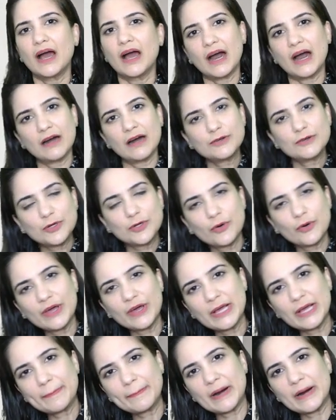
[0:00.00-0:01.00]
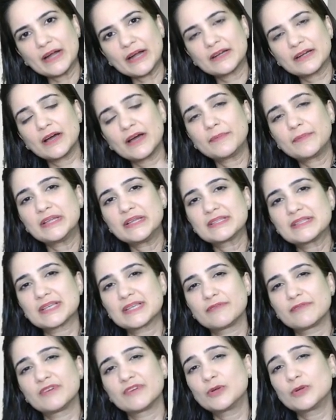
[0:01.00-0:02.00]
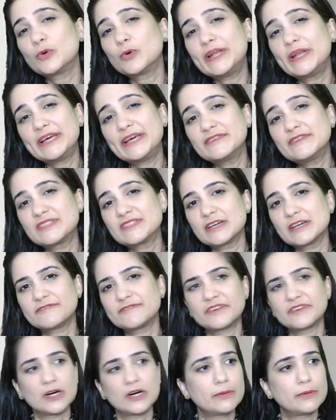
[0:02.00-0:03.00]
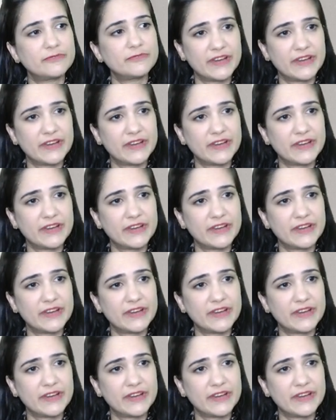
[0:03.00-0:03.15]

Outgoing partner means someone who leaves the firm